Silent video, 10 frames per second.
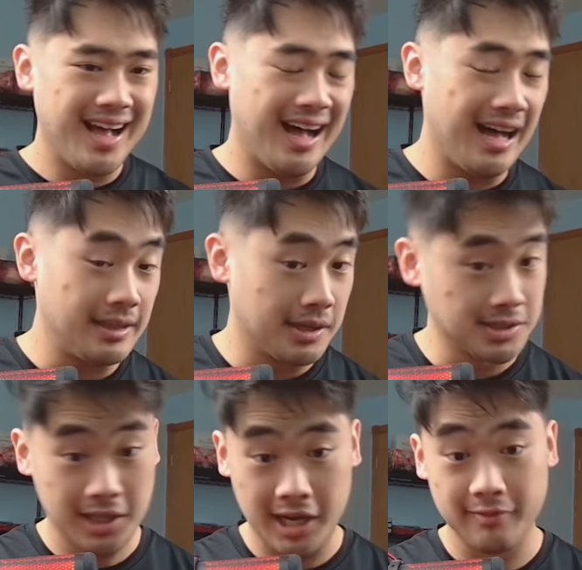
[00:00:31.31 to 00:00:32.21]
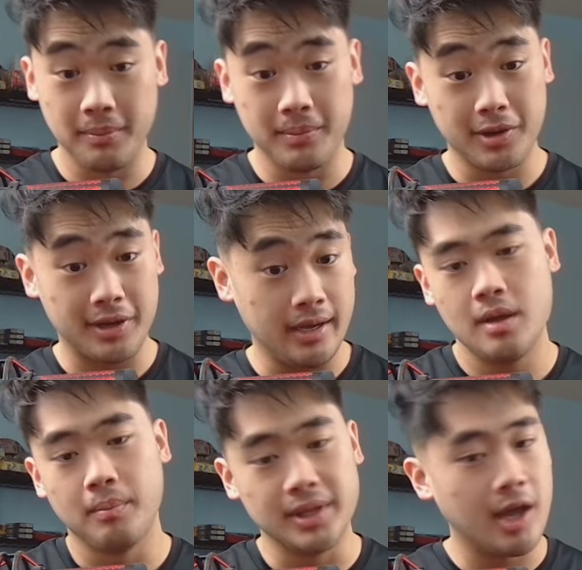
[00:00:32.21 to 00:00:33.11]
There's a lot of them, okay?
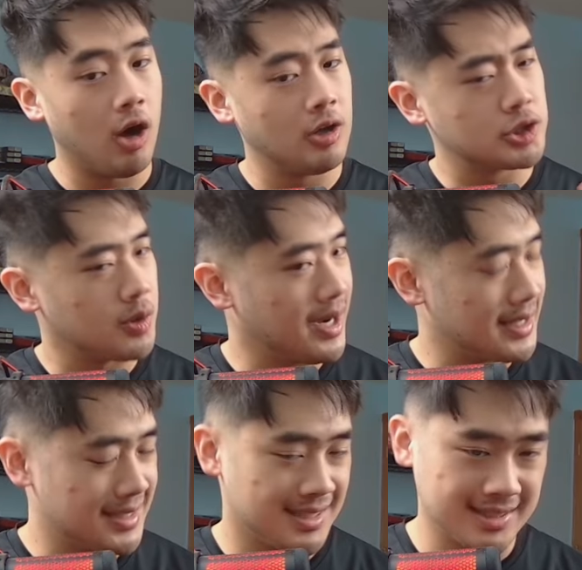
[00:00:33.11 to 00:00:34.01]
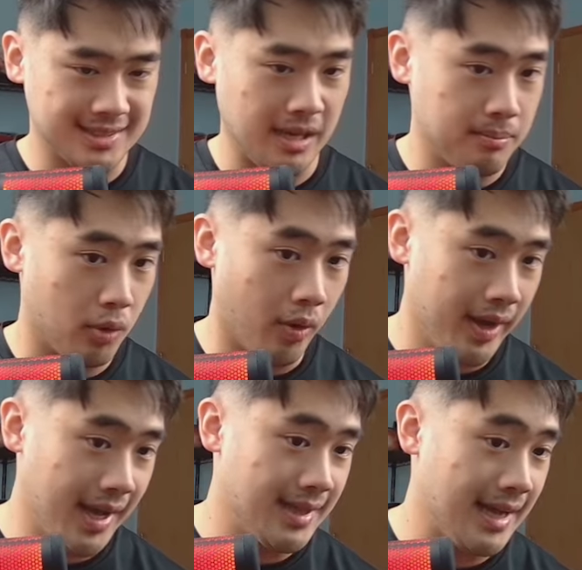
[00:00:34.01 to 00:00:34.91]
But they all try to get to the same
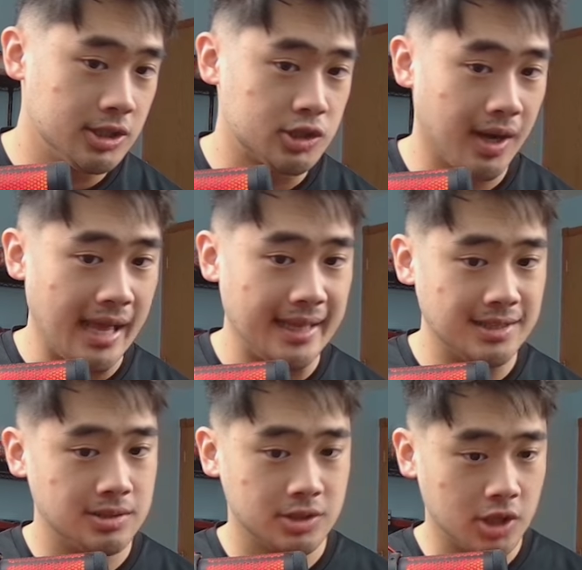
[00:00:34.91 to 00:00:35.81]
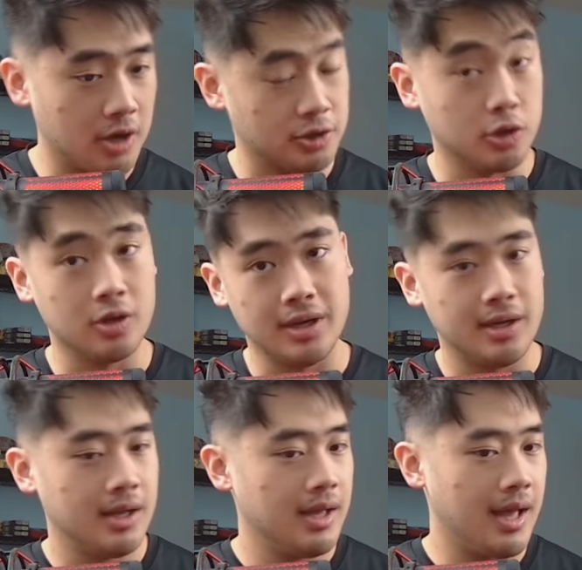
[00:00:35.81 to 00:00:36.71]
point, and that's to try and get to Zongdora
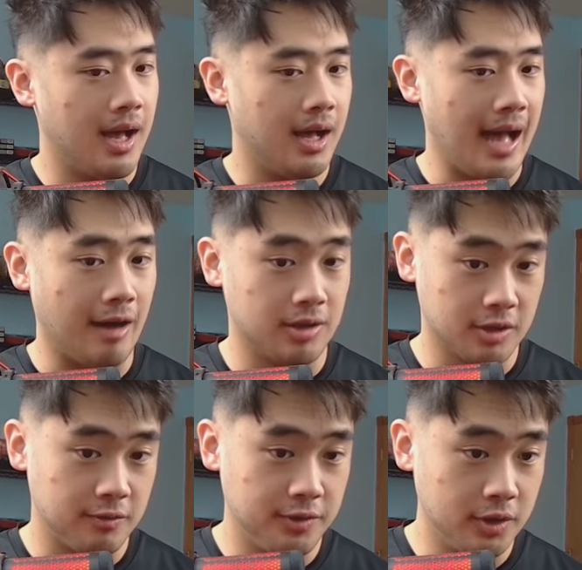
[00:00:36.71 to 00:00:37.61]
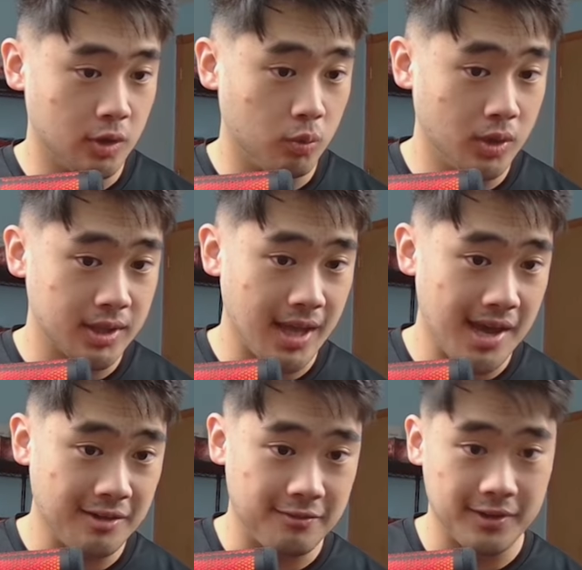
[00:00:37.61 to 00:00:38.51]
out on the field with
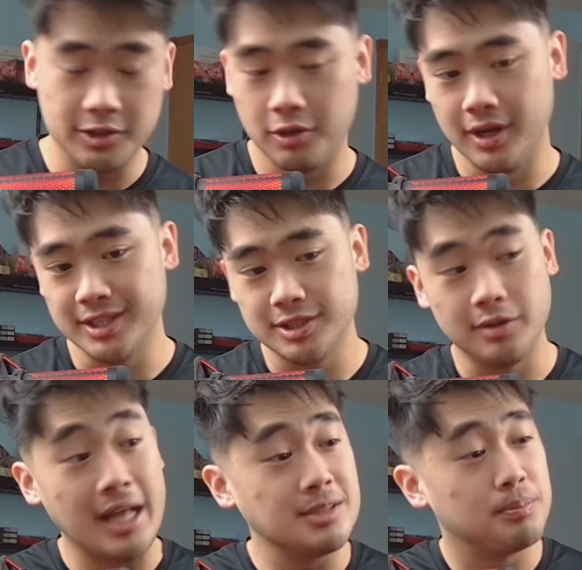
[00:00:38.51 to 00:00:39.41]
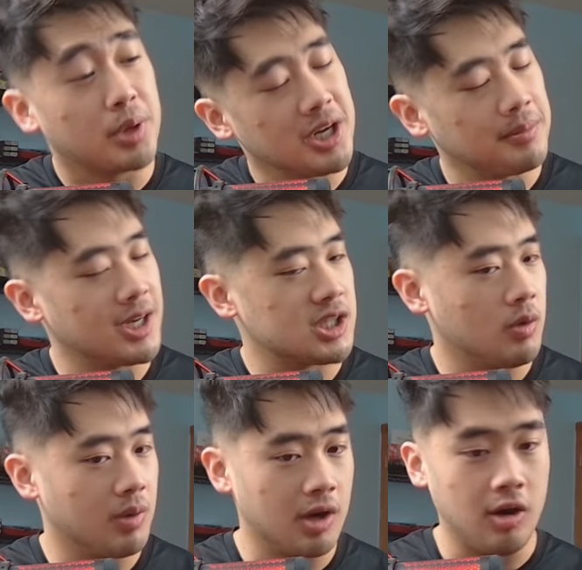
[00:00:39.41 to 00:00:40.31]
a Fedora. So that's pretty much
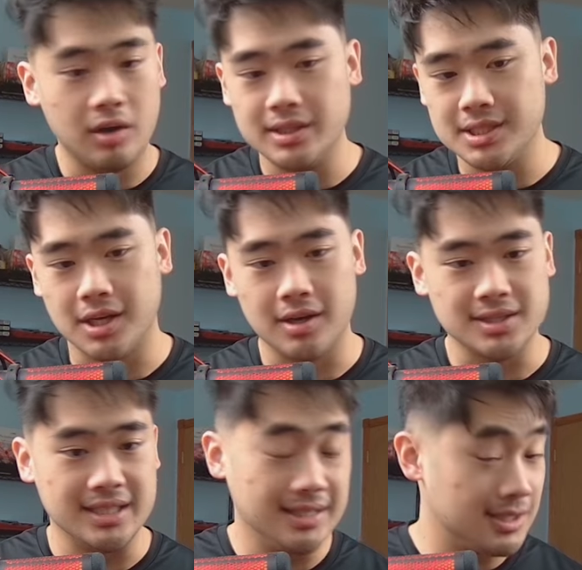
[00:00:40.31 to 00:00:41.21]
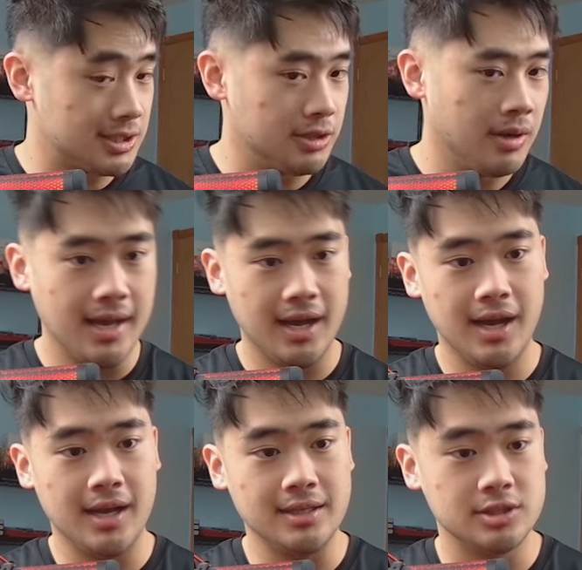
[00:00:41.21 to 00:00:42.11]
what all these cards can get to.
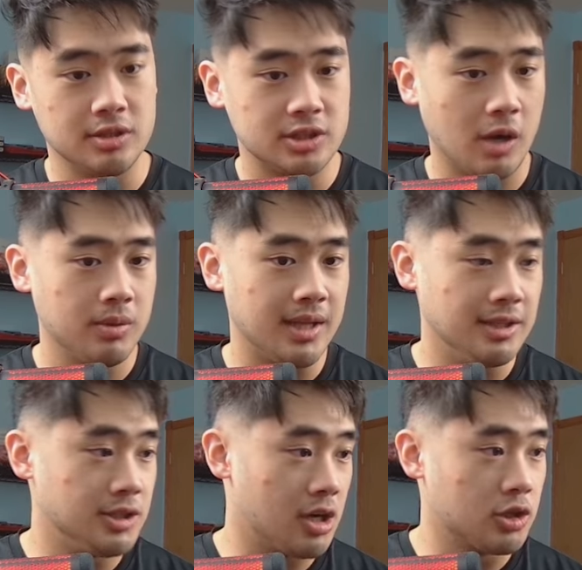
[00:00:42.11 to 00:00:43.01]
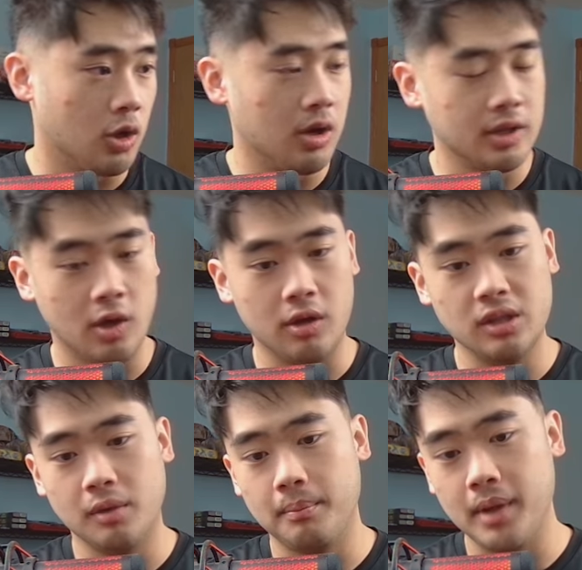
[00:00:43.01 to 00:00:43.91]
So let's start with Zongdora,
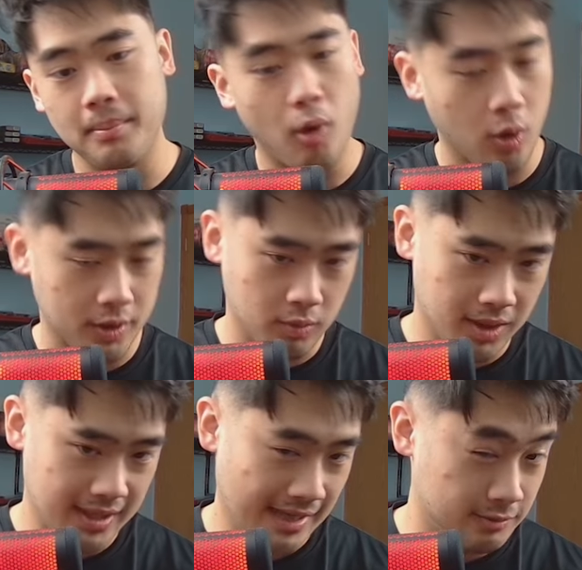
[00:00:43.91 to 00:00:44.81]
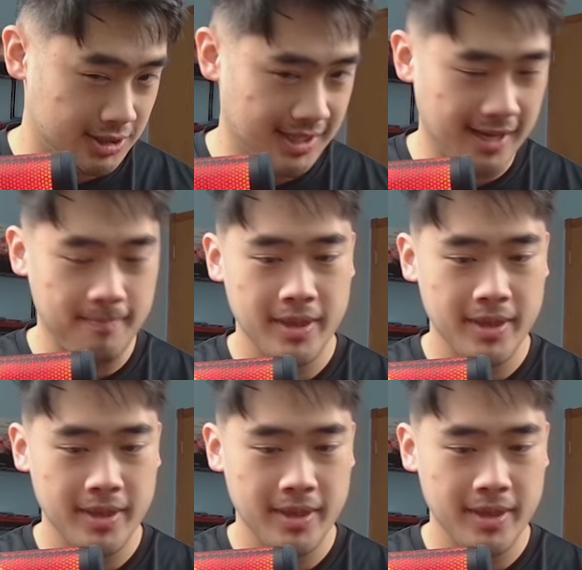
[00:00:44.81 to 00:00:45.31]
the important one, I would say.